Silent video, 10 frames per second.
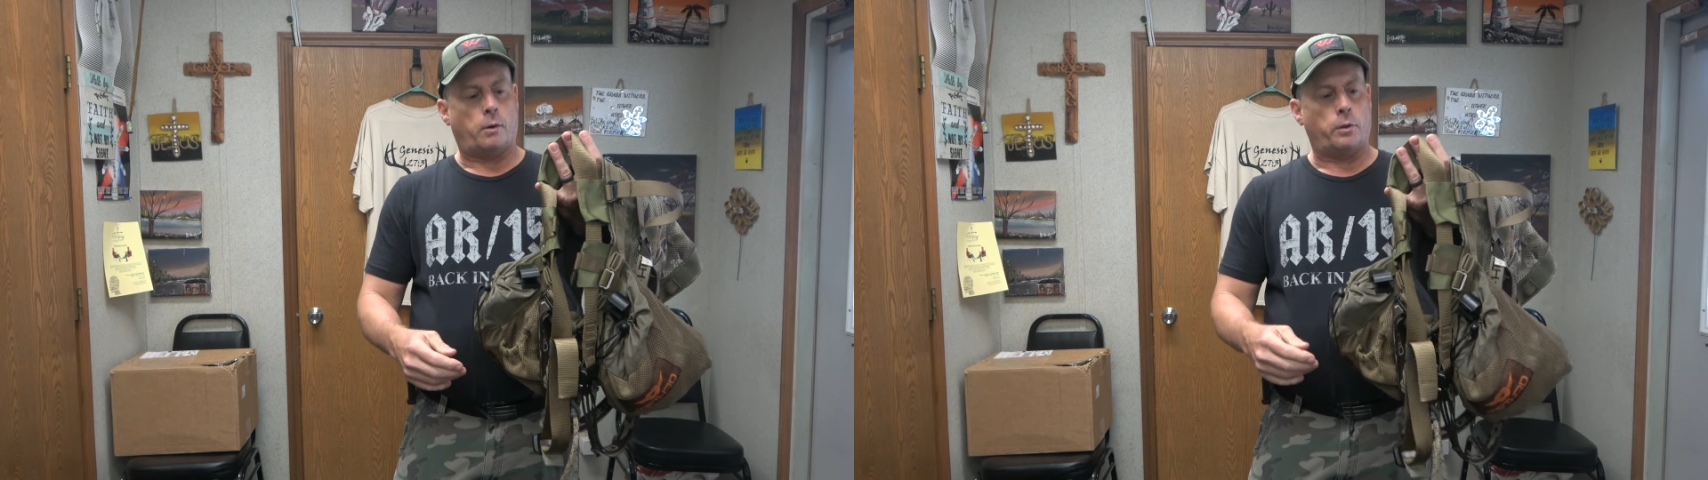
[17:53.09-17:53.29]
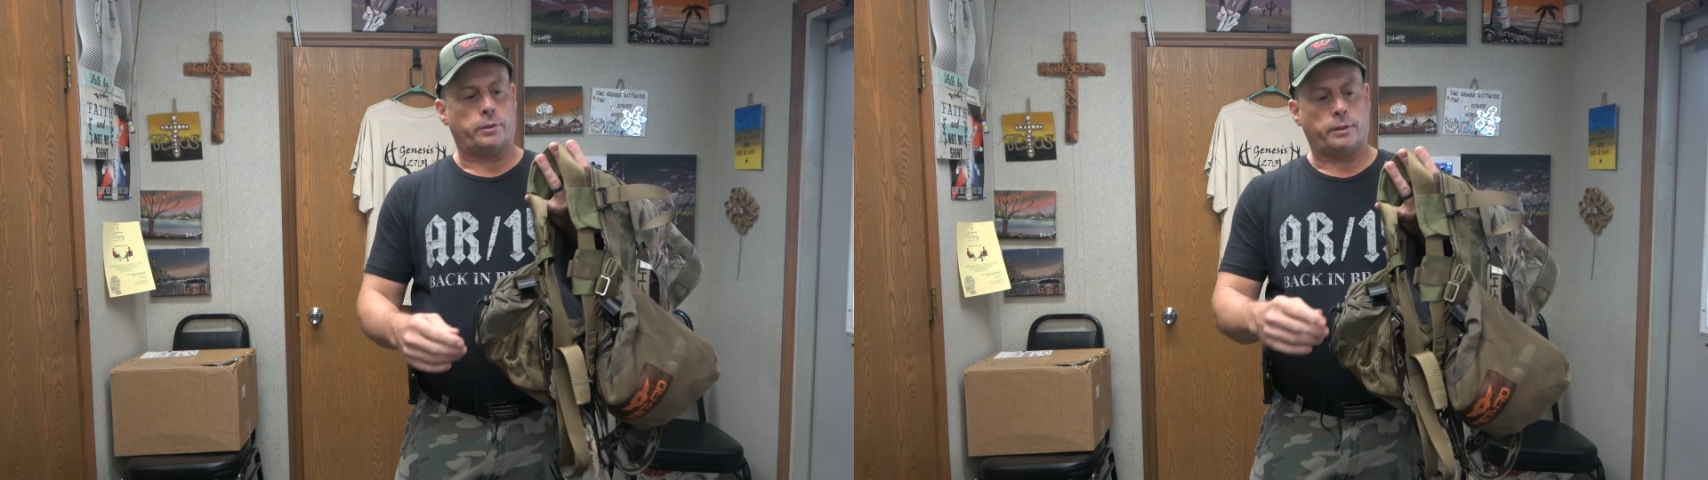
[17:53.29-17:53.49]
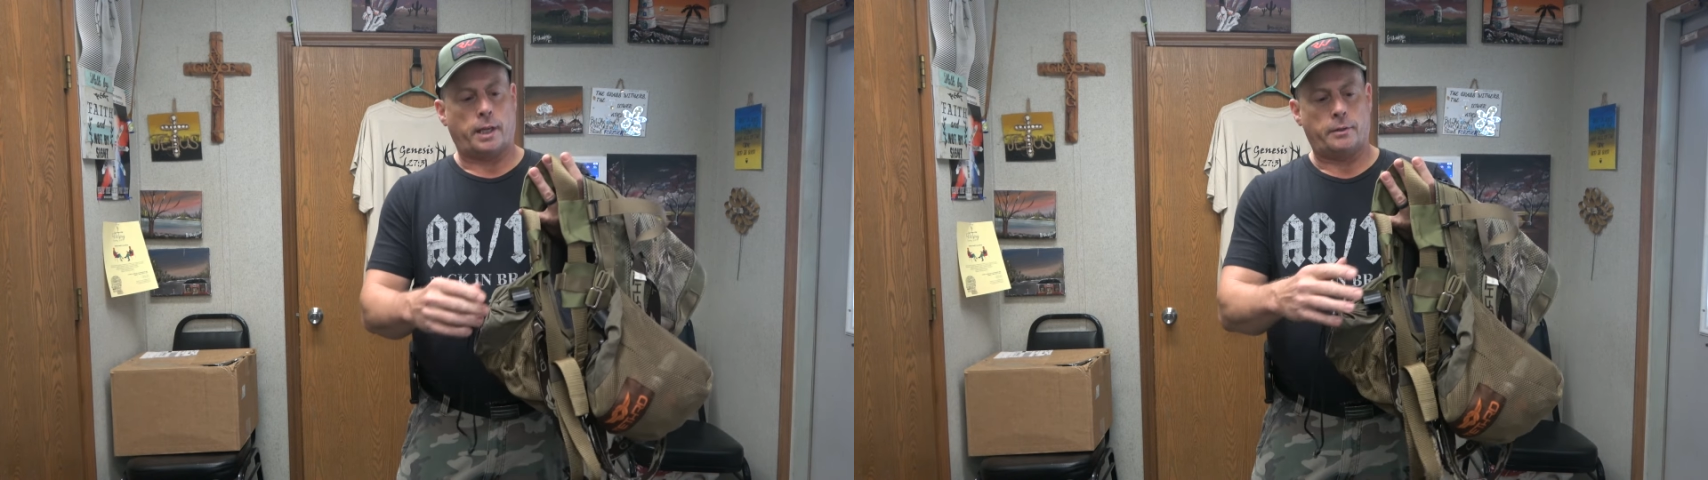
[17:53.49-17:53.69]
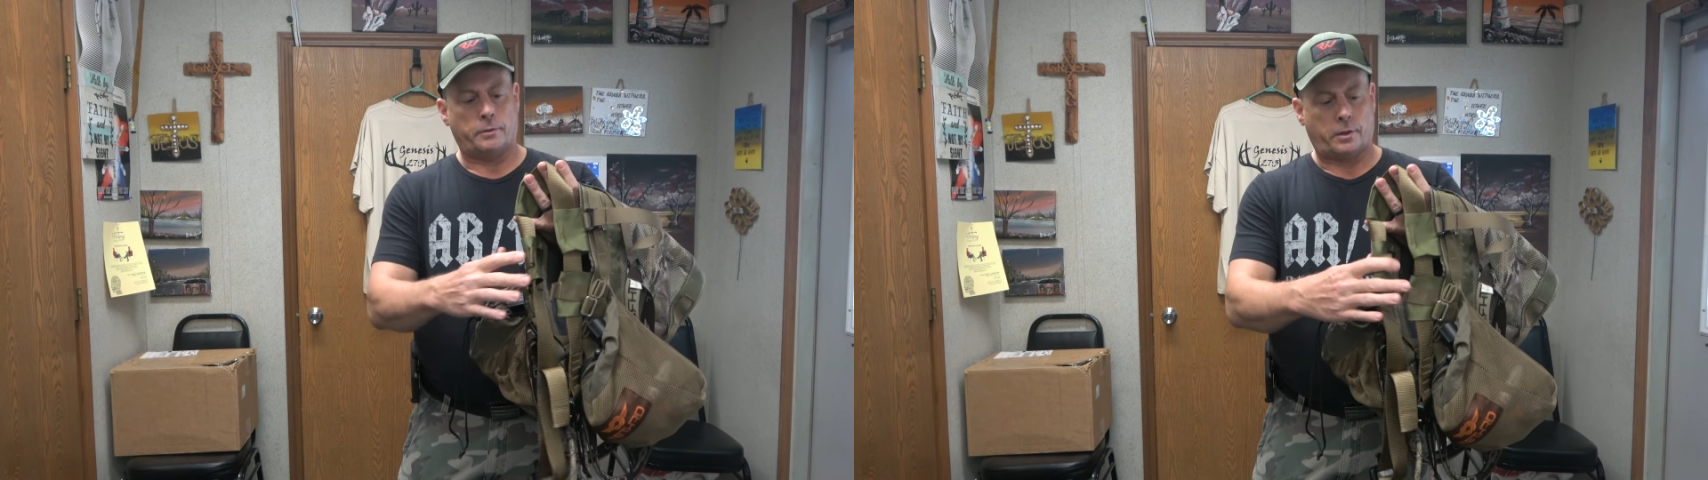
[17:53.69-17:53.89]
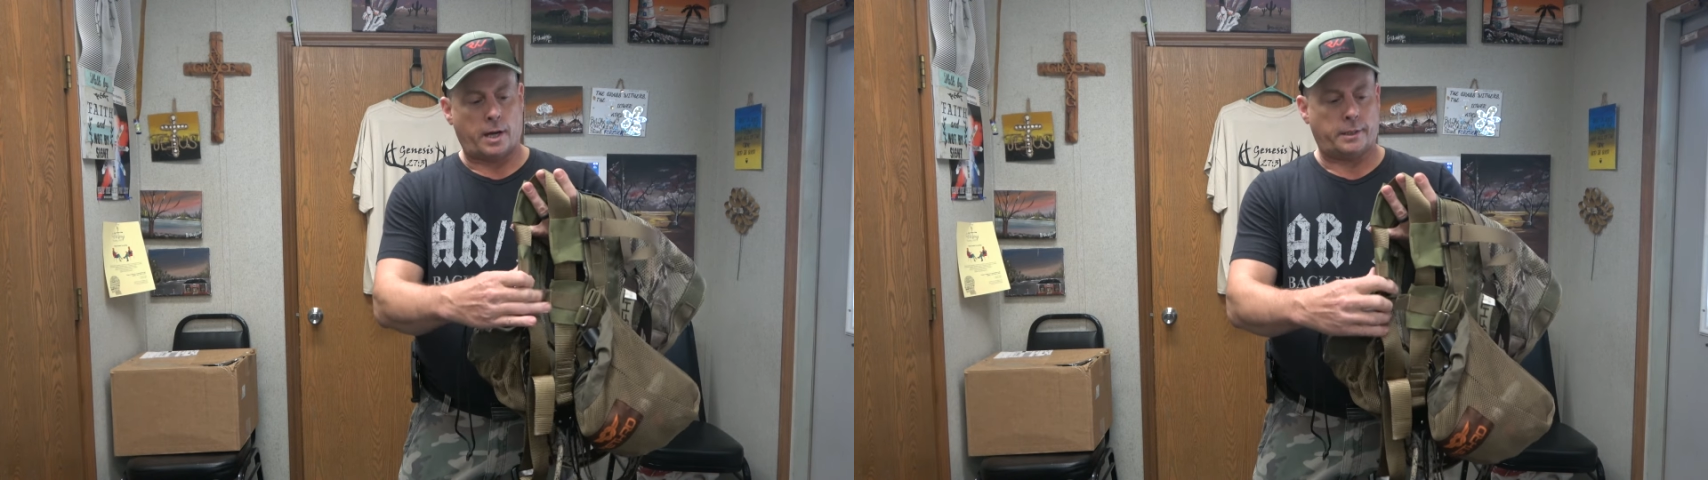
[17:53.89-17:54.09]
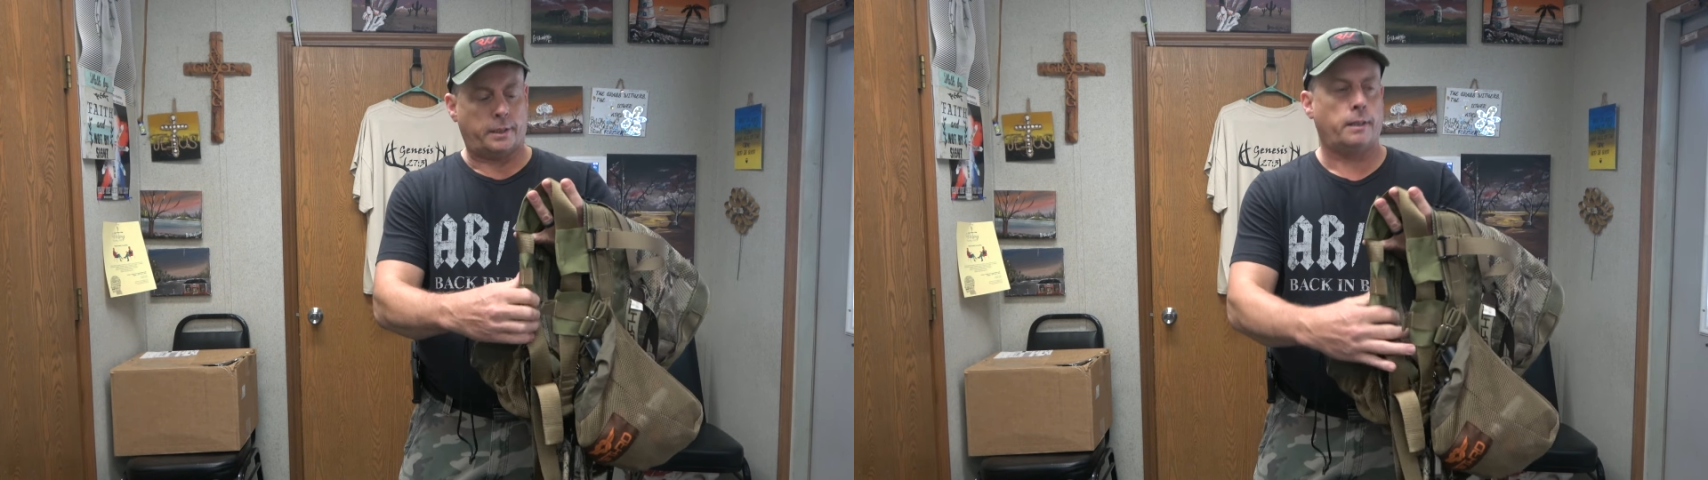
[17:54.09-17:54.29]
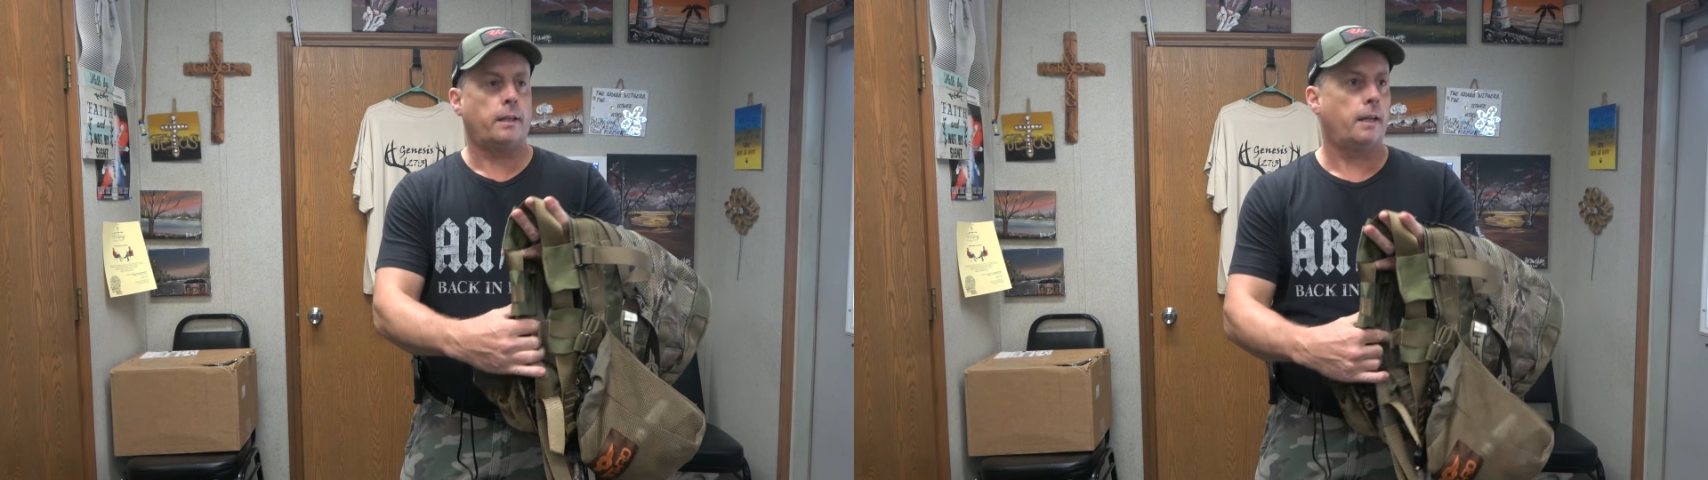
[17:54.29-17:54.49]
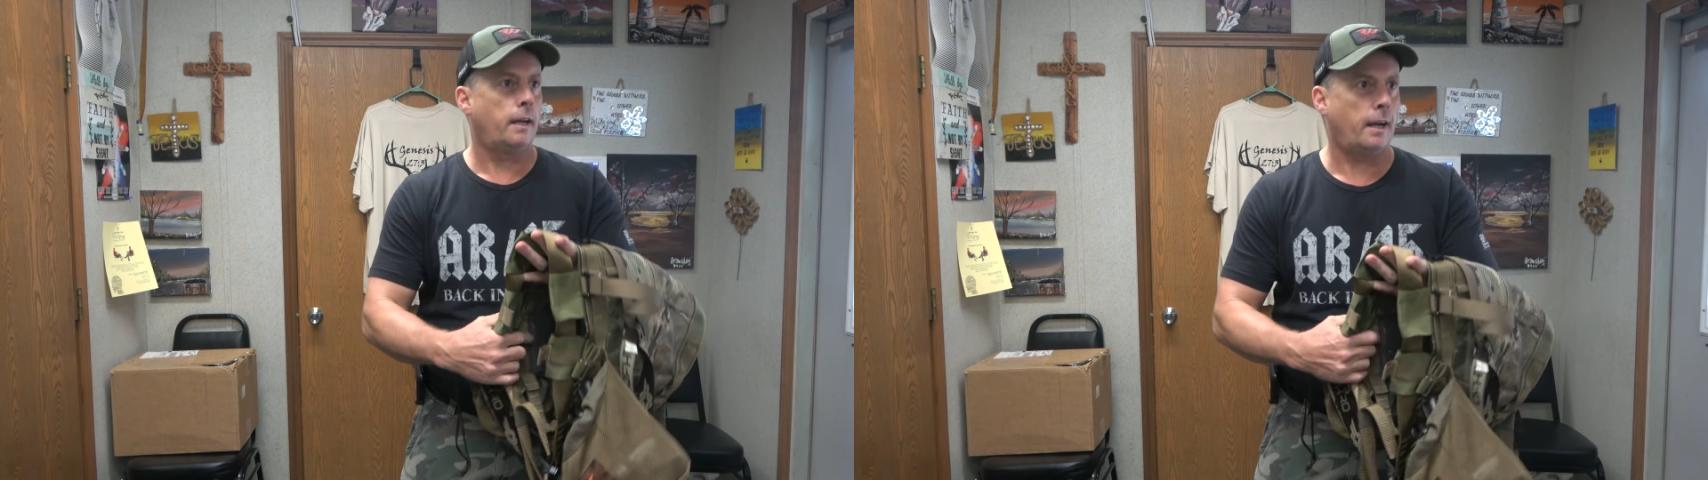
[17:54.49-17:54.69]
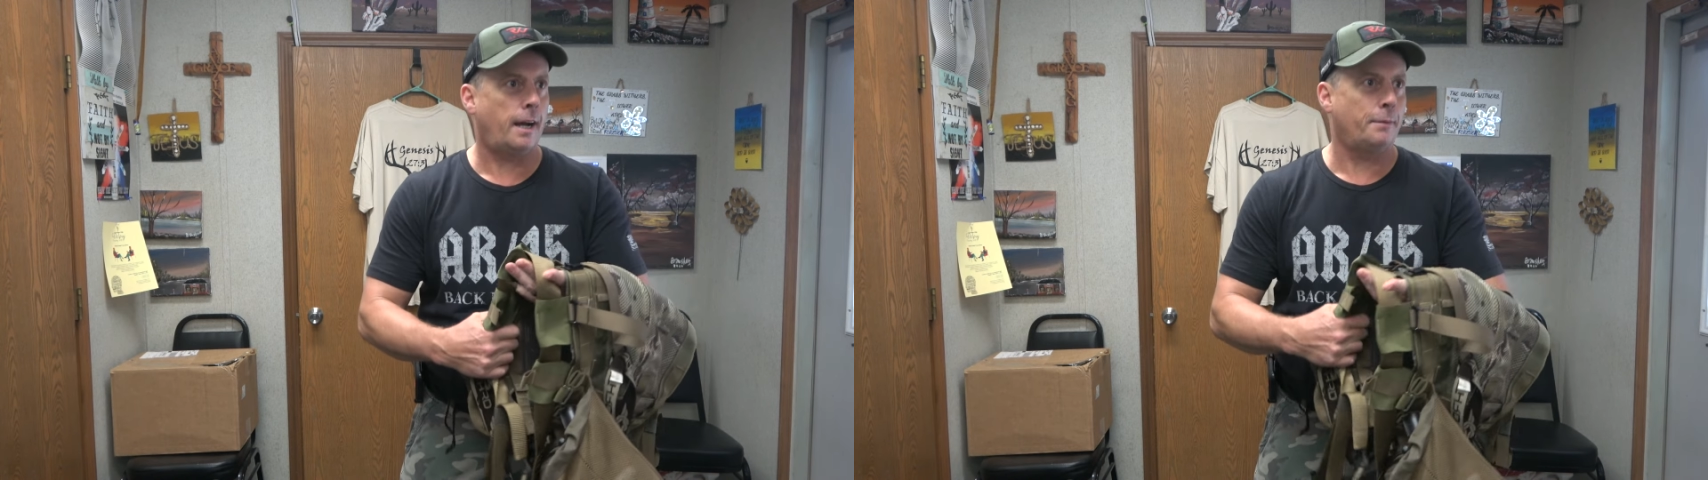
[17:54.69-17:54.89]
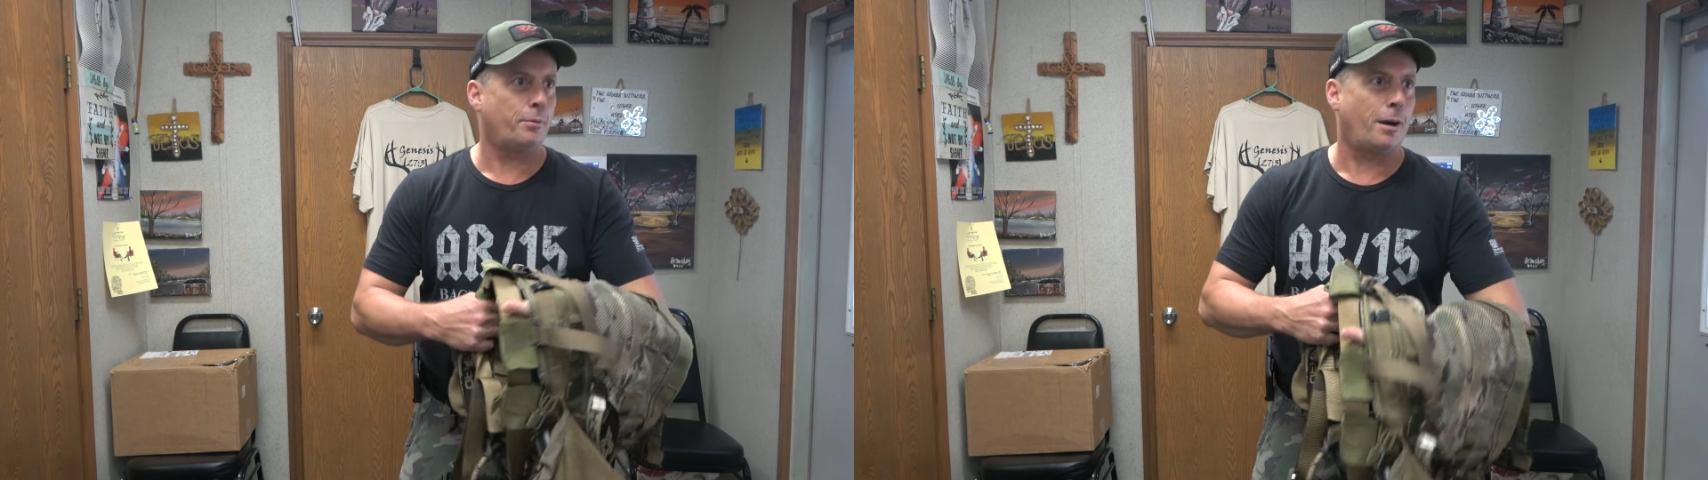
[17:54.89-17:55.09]
I wasn't tethered crazy,
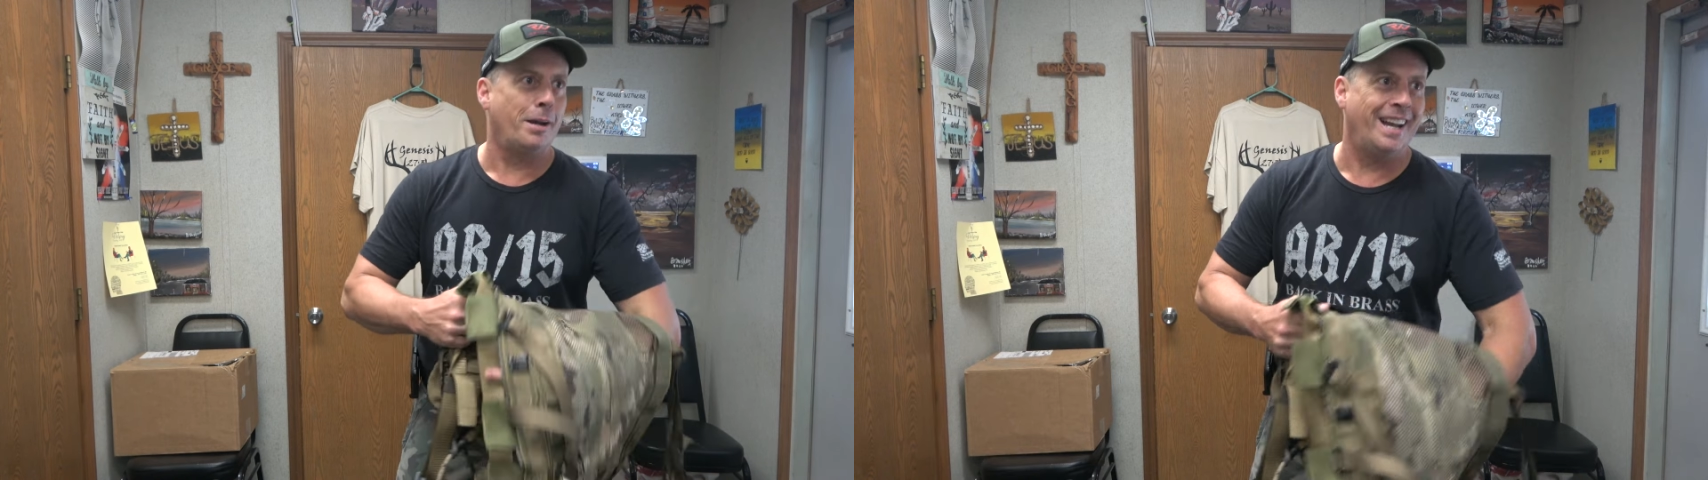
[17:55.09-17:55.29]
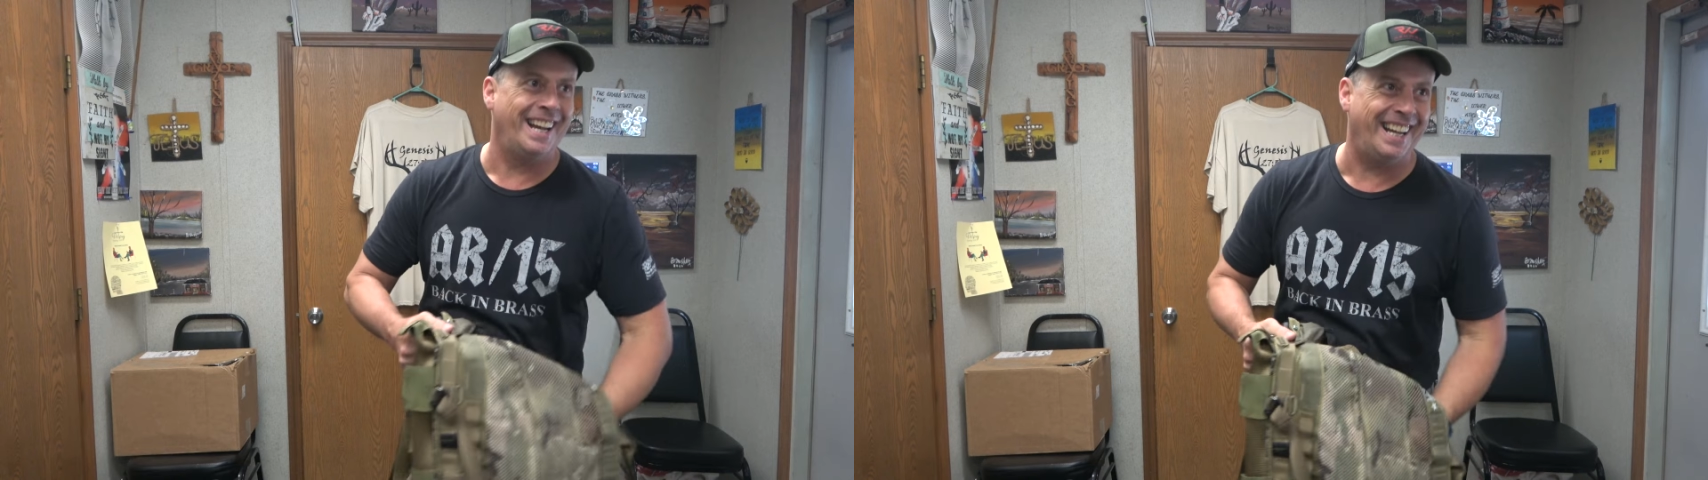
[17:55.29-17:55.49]
I'd probably